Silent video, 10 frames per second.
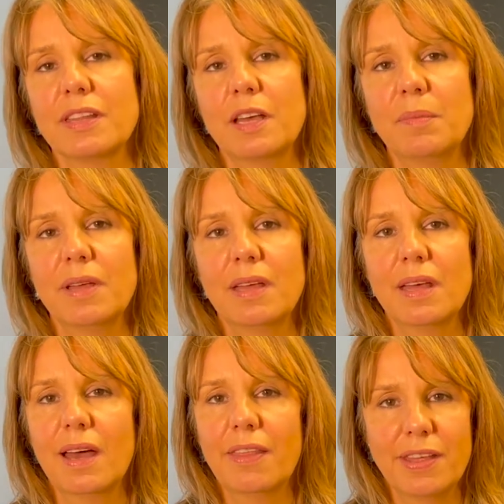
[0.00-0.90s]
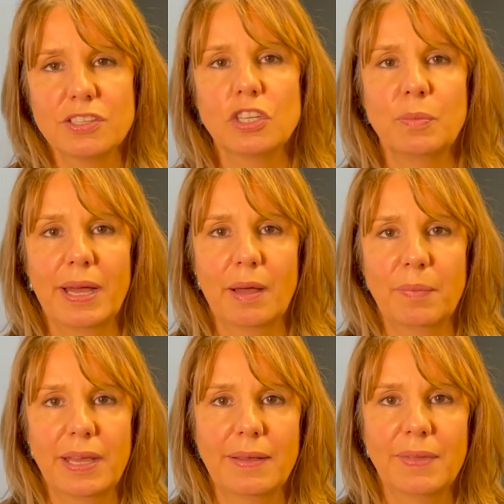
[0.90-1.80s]
them, and they're super
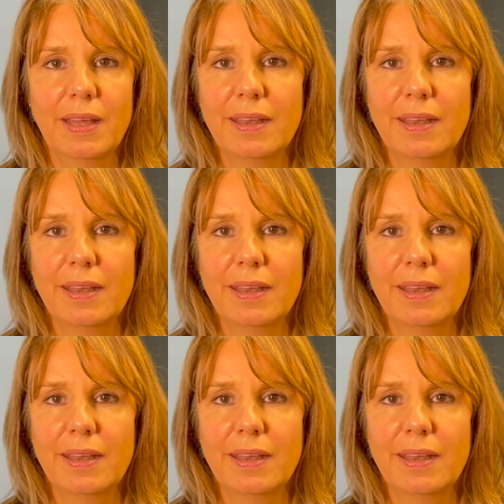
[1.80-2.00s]
happy.